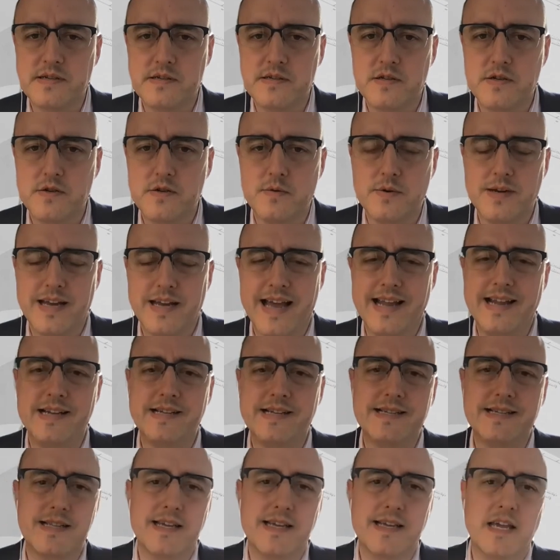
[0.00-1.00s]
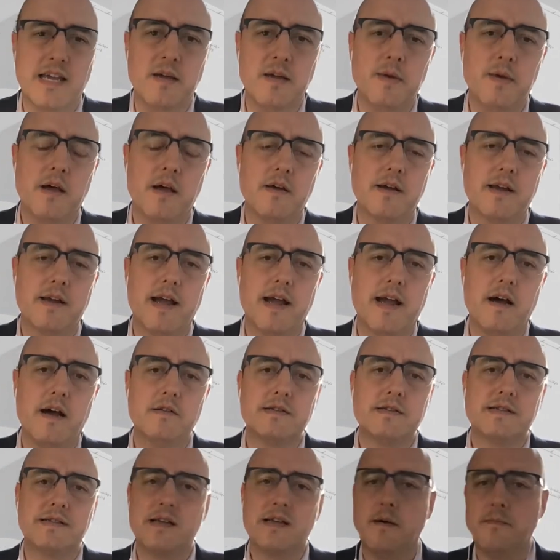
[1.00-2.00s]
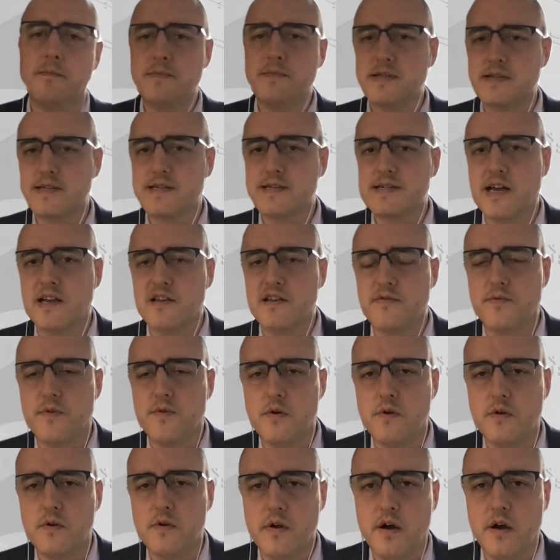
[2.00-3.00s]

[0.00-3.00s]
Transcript: to get into the email accounts, some successful,